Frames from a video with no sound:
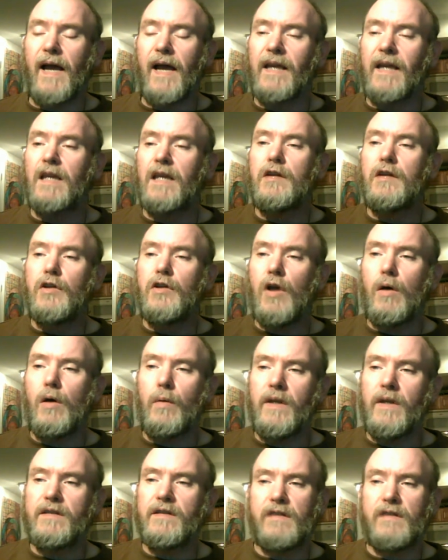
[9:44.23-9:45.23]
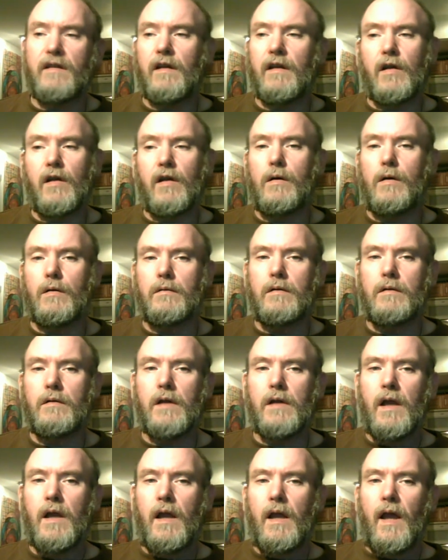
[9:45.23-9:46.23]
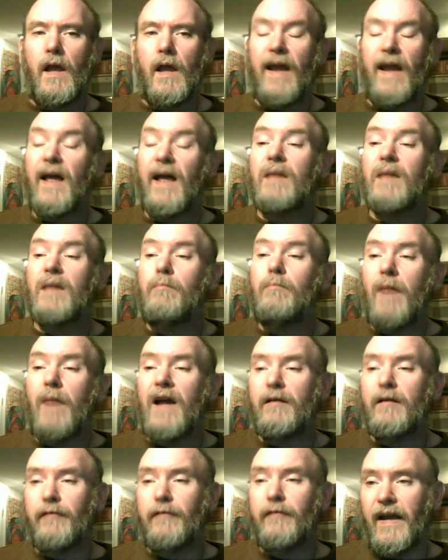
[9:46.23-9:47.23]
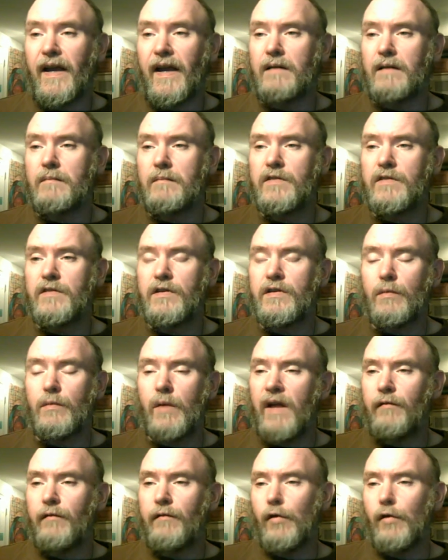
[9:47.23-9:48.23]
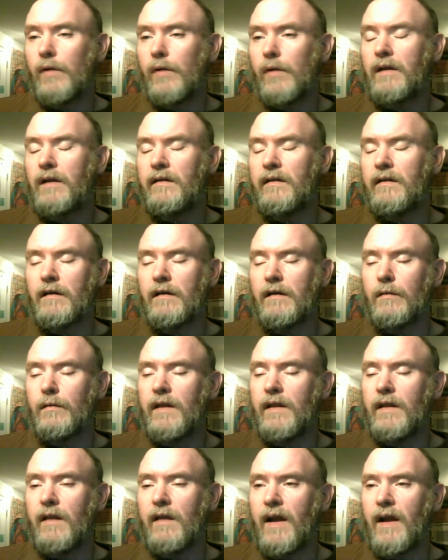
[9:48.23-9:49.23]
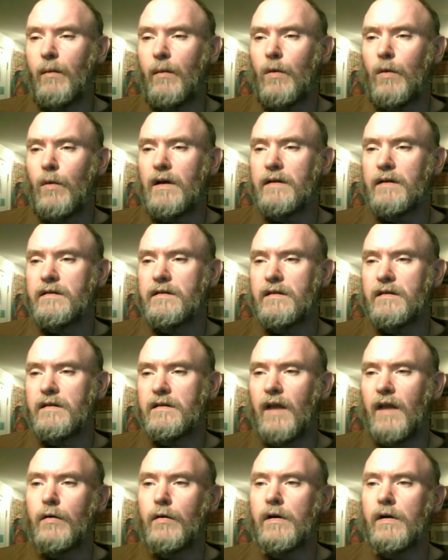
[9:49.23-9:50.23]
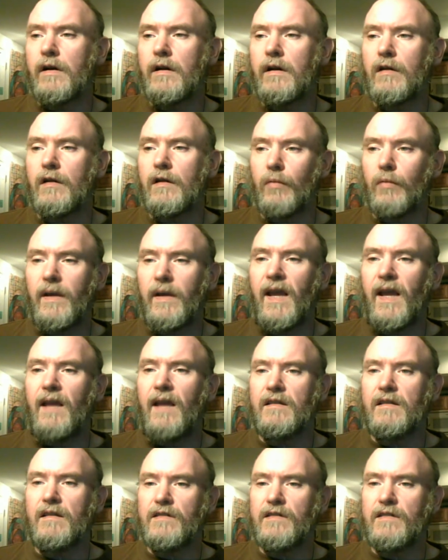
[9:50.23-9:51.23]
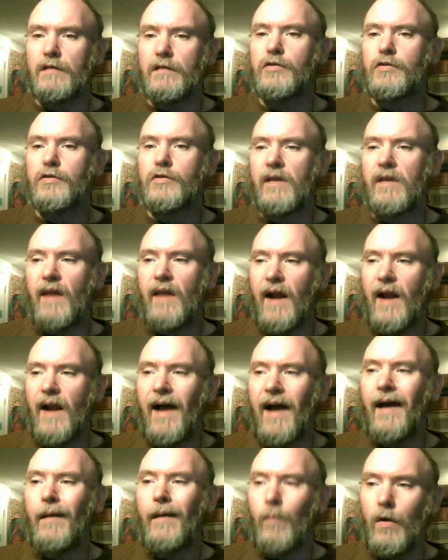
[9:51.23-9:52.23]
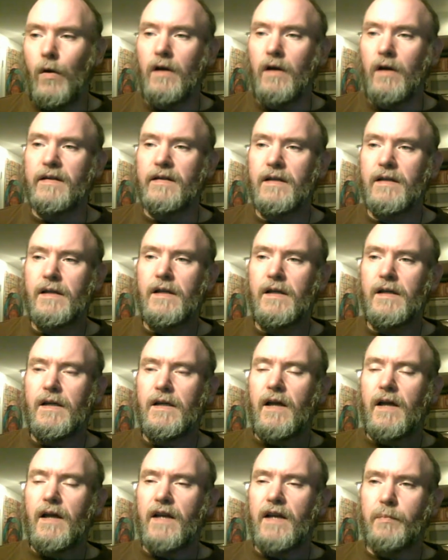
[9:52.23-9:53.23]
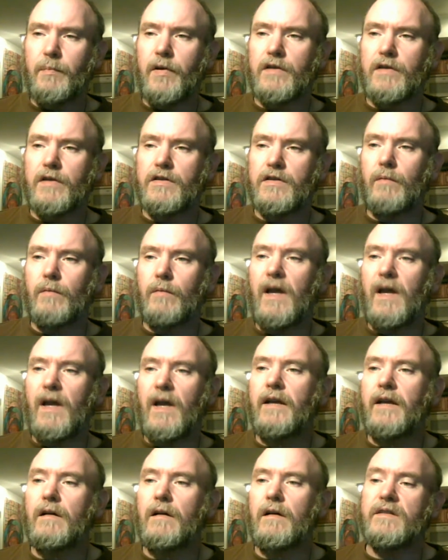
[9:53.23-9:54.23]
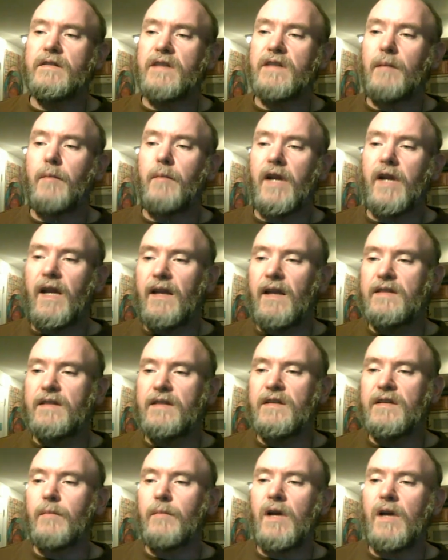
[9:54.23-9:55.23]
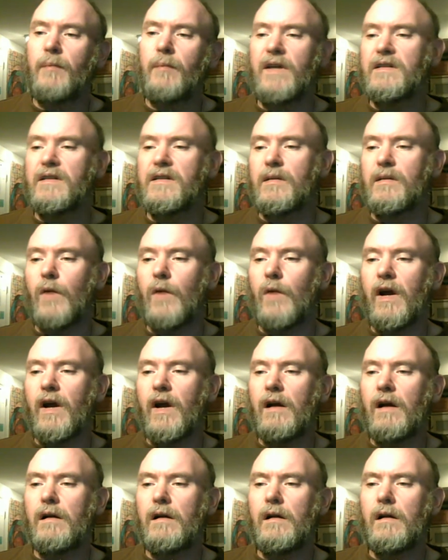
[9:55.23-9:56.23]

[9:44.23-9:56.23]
I can go into the code and I can modify it to whatever degree that I want in order to create the solution that I want, as opposed to relying on somebody at some company somewhere